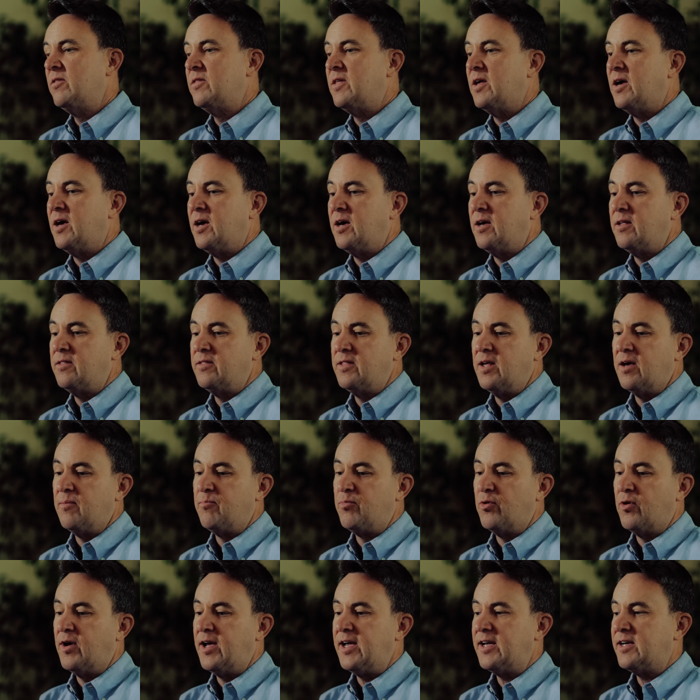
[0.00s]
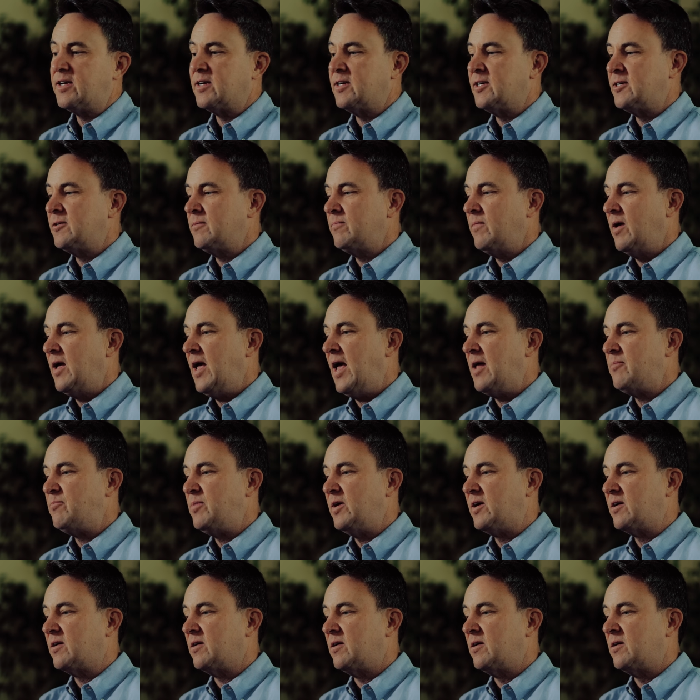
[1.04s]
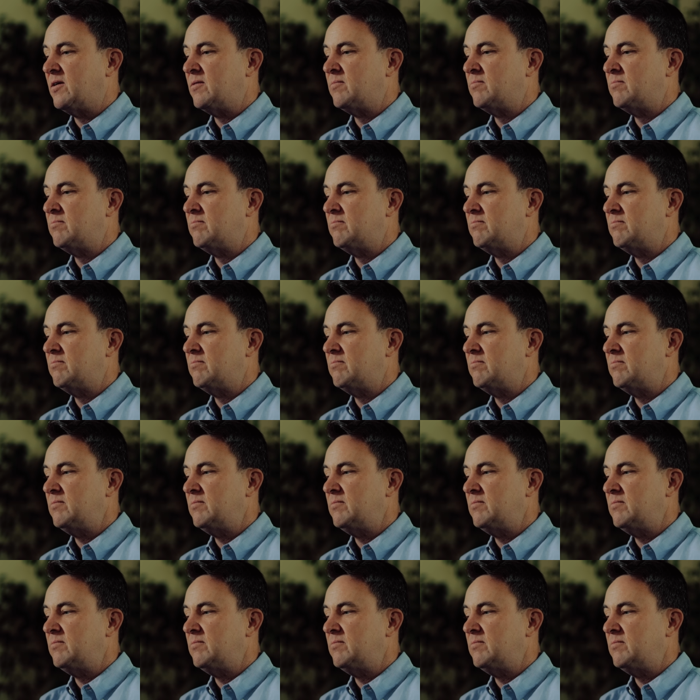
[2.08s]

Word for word: the, the Barranca had become,